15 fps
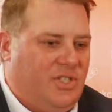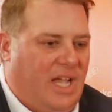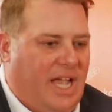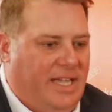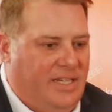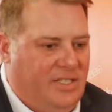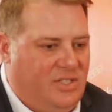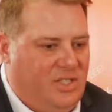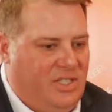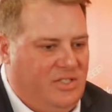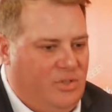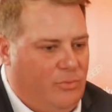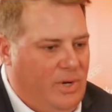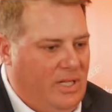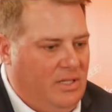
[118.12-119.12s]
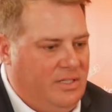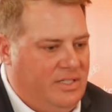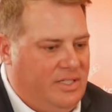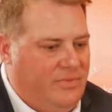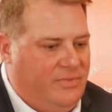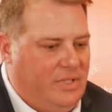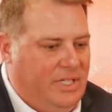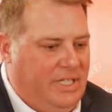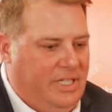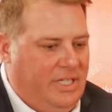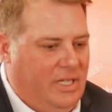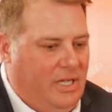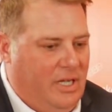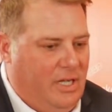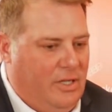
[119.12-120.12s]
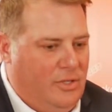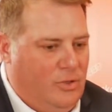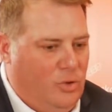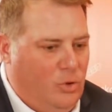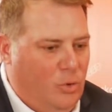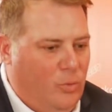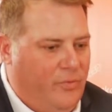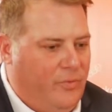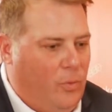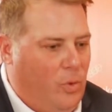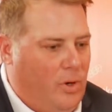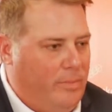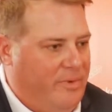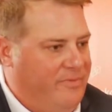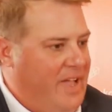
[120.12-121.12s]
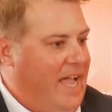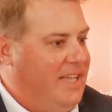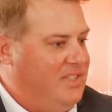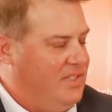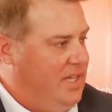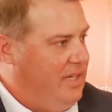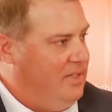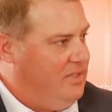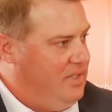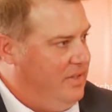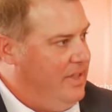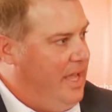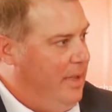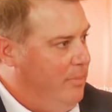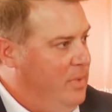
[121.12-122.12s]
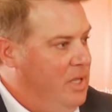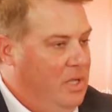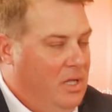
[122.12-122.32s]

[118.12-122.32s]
side, it's, it's a relatively uh, new form of asset to them.